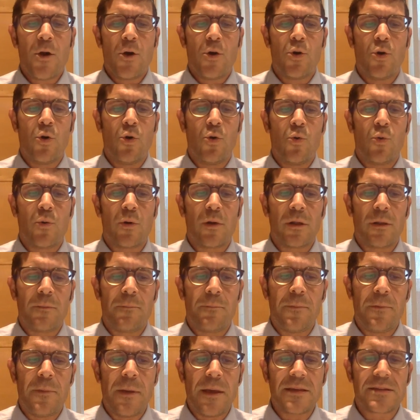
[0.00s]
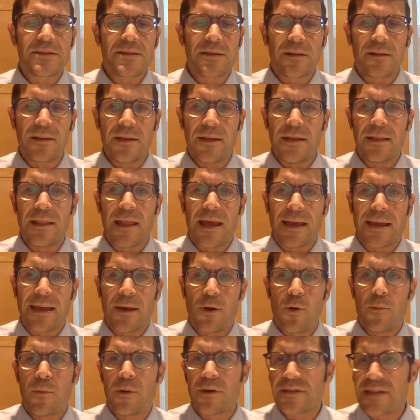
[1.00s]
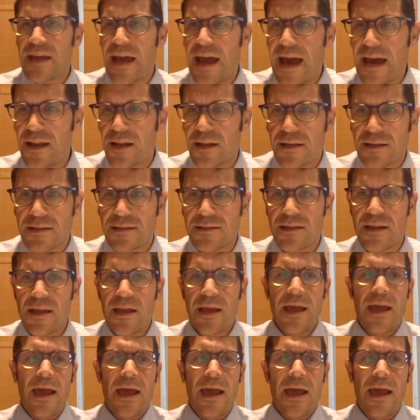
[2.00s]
Who were basically like almost addicts.